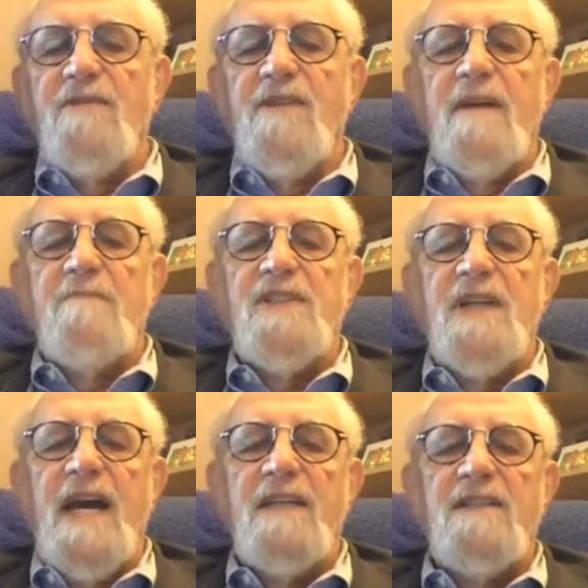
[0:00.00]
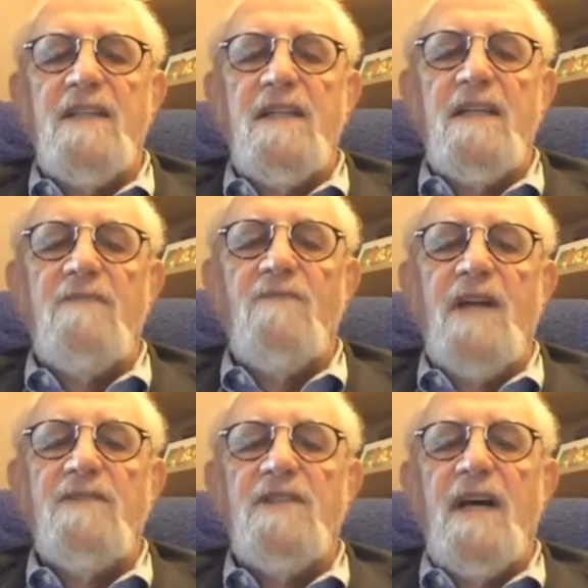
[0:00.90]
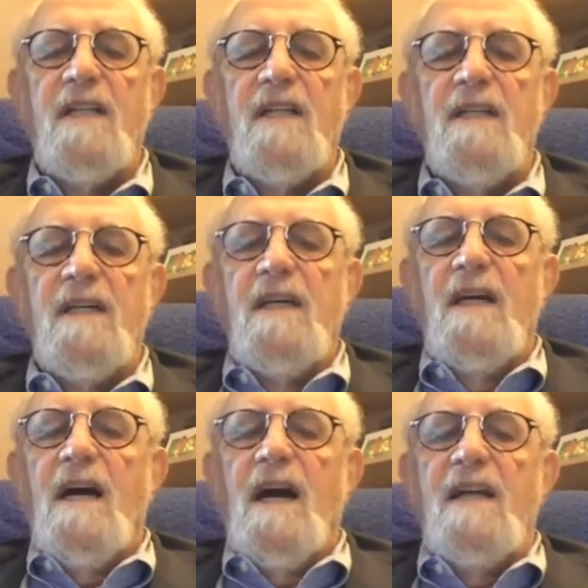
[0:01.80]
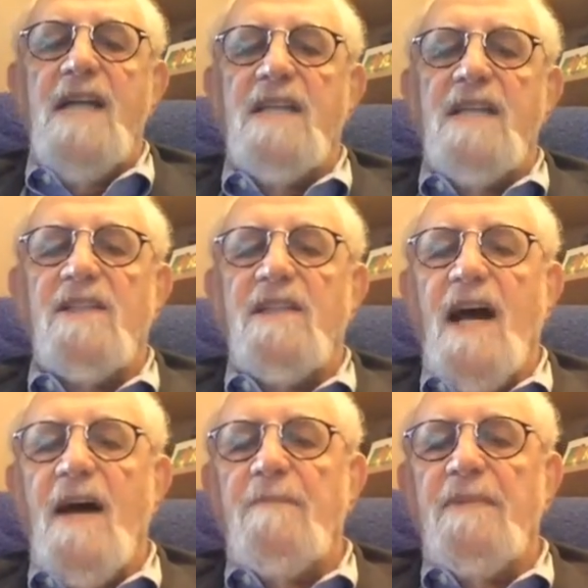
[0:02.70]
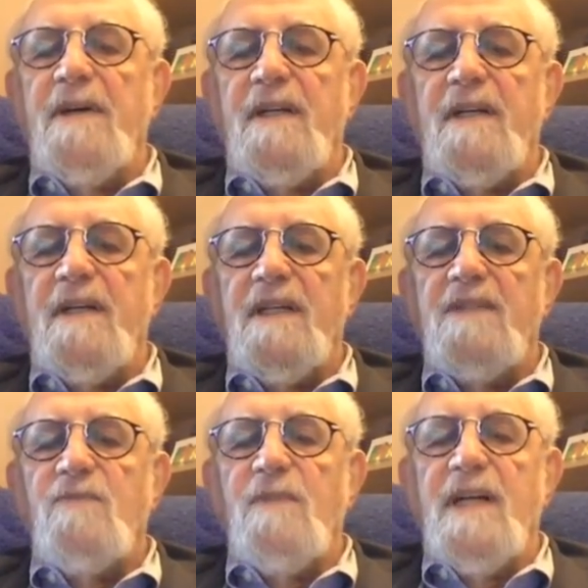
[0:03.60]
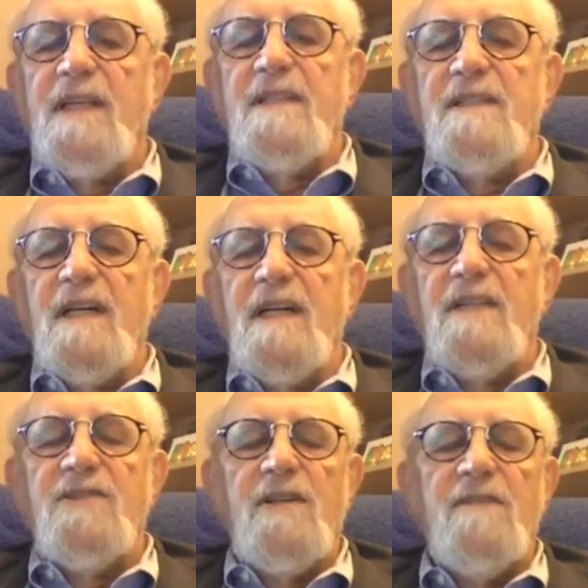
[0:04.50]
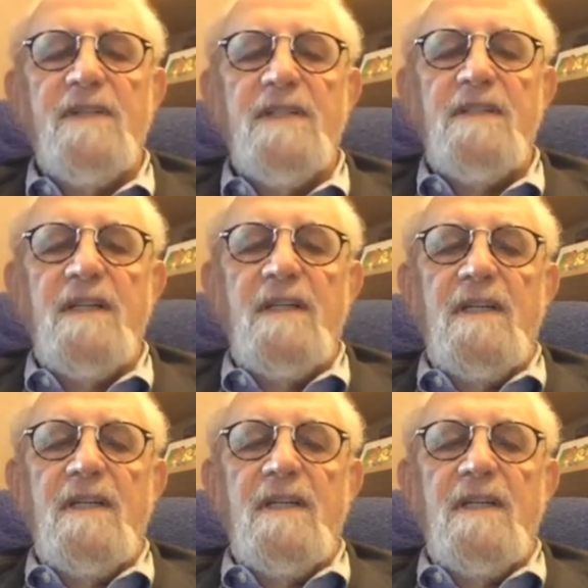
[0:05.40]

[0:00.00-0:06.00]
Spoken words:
programmed SAS, and it runs on our desktop as well as on servers.